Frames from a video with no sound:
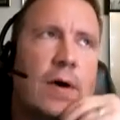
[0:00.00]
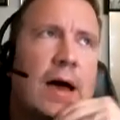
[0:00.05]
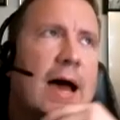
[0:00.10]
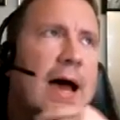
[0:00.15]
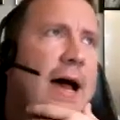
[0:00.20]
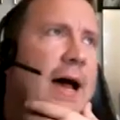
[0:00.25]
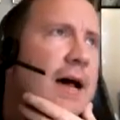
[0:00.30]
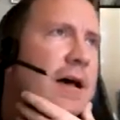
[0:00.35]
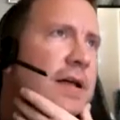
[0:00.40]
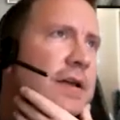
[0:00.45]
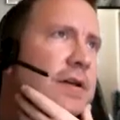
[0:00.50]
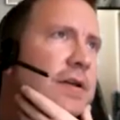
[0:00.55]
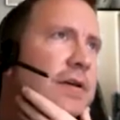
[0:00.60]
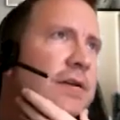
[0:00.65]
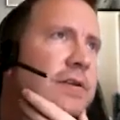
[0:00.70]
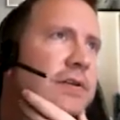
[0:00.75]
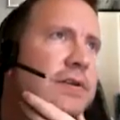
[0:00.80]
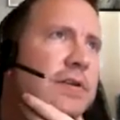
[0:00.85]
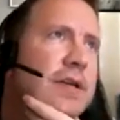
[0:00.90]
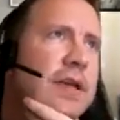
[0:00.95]
had
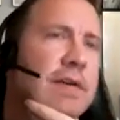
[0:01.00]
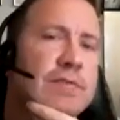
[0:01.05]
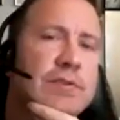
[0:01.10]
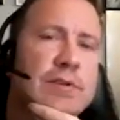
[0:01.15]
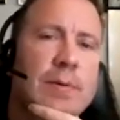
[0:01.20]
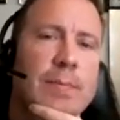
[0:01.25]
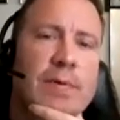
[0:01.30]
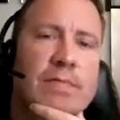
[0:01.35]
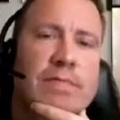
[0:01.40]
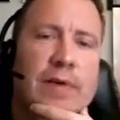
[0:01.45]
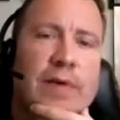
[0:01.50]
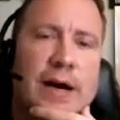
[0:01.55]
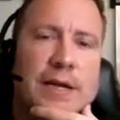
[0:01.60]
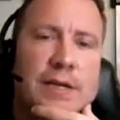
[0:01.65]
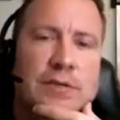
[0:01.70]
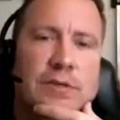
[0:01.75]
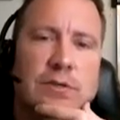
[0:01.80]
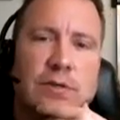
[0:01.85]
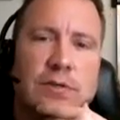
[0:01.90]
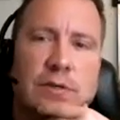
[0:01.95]
to give some
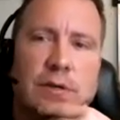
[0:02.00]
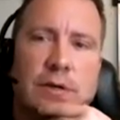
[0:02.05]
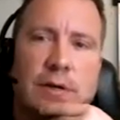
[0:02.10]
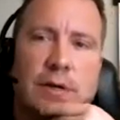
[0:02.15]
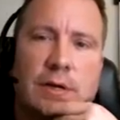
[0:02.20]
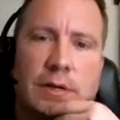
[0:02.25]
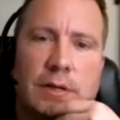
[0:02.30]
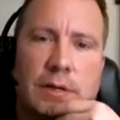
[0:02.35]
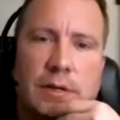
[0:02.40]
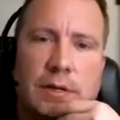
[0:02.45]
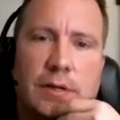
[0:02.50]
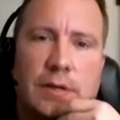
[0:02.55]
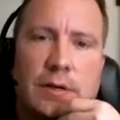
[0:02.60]
advice to